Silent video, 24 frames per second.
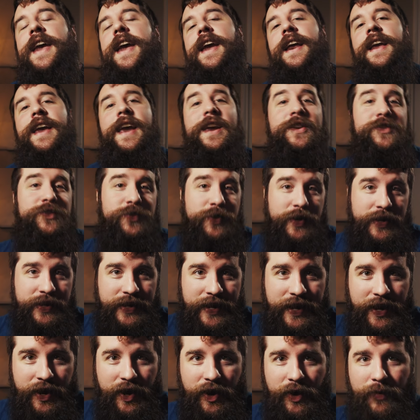In case you
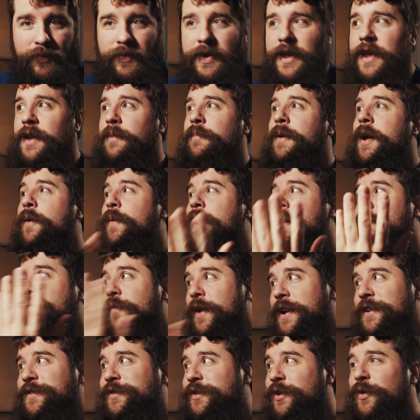didn't hear, me and my wife
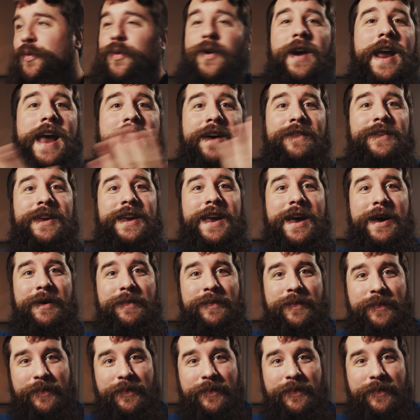Rachel were having a